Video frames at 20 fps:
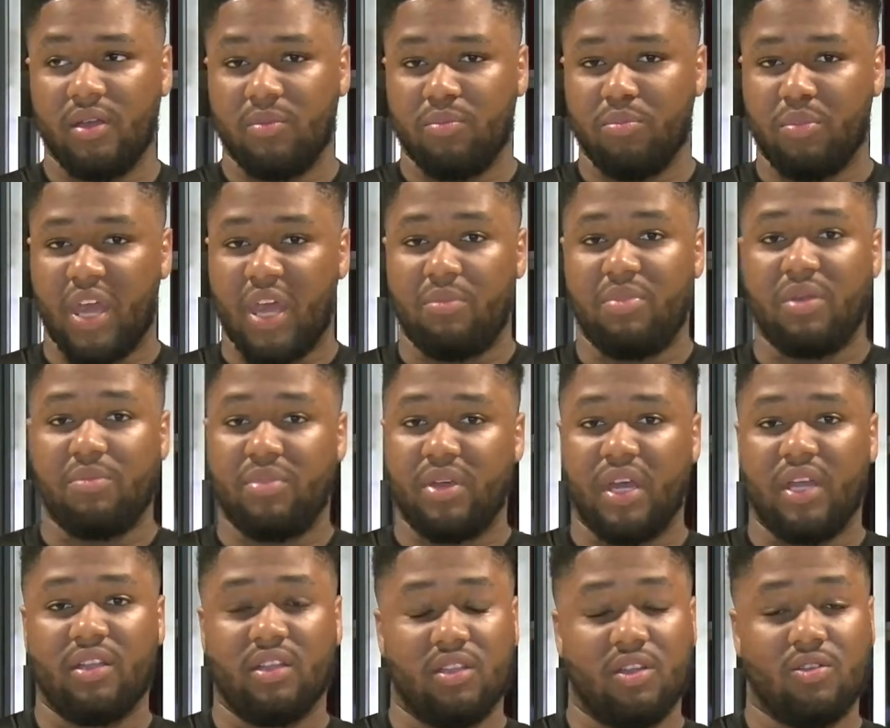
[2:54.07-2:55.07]
maybe
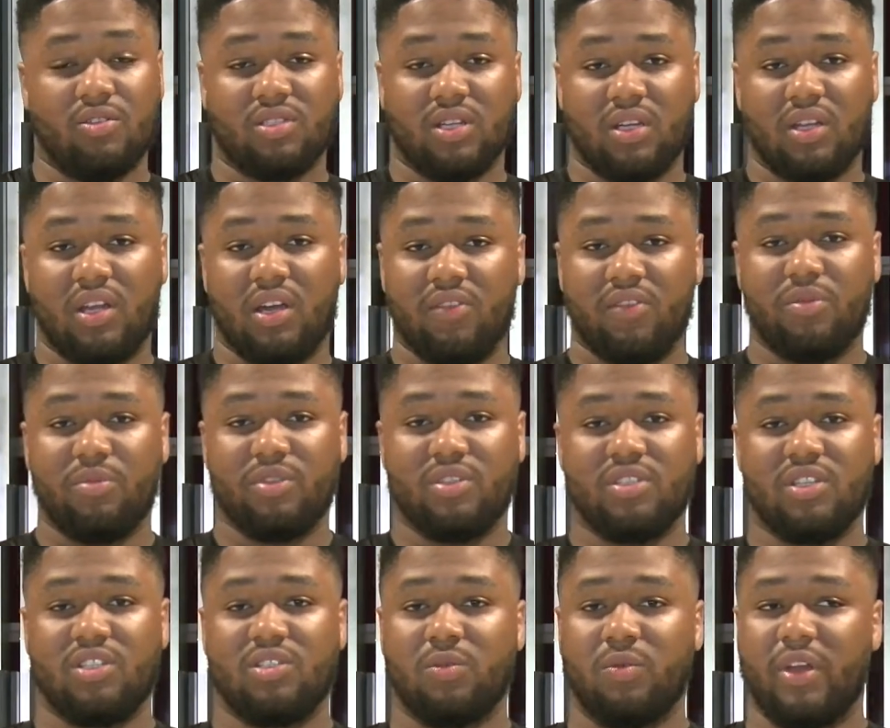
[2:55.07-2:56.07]
being in those uncomfortable
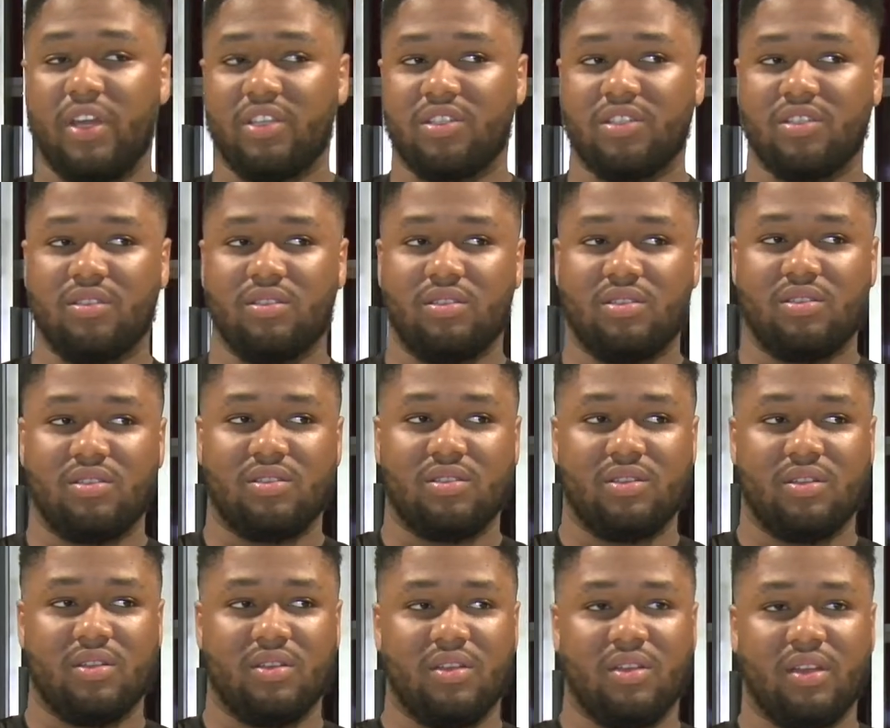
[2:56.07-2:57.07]
situations
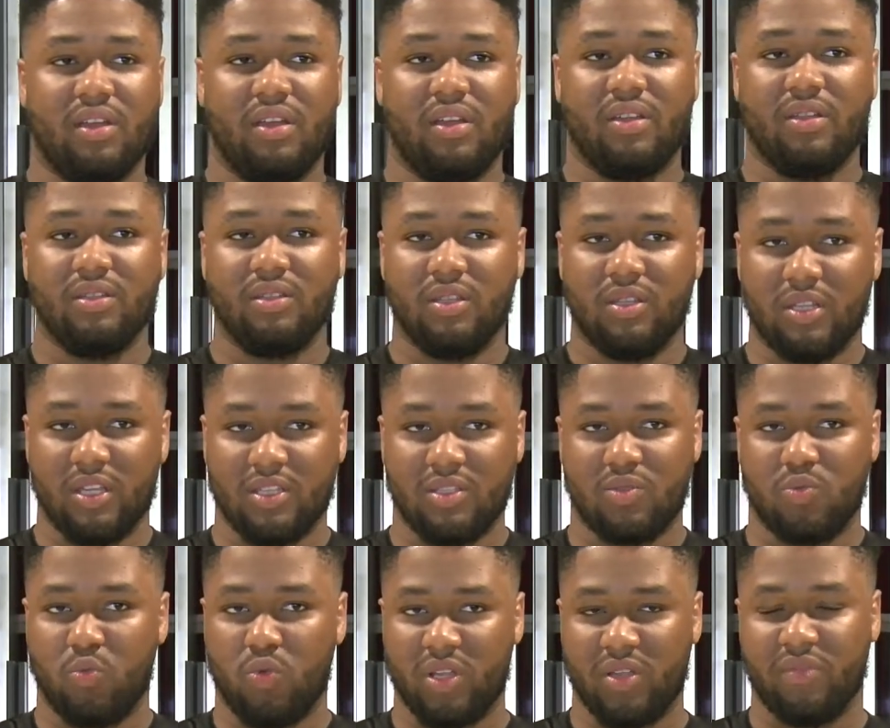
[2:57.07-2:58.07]
is
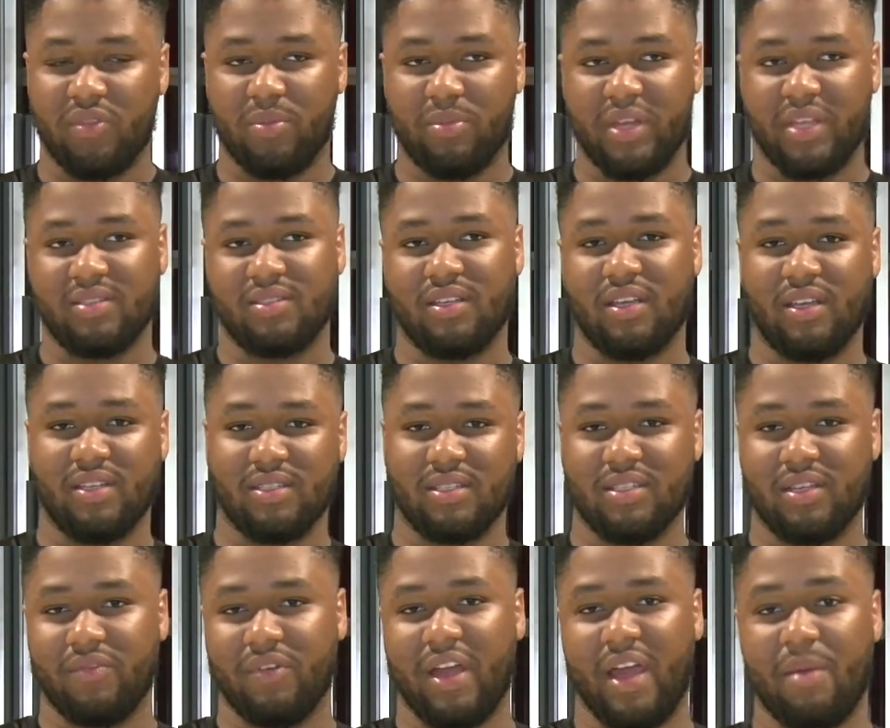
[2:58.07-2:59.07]
one of the best things that's
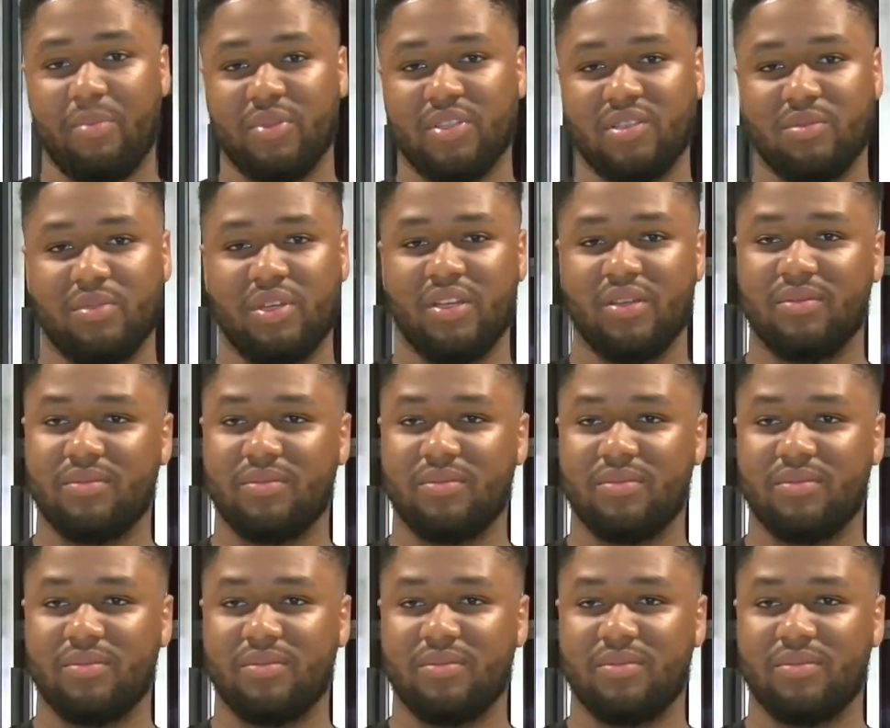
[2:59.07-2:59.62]
ever happened to me.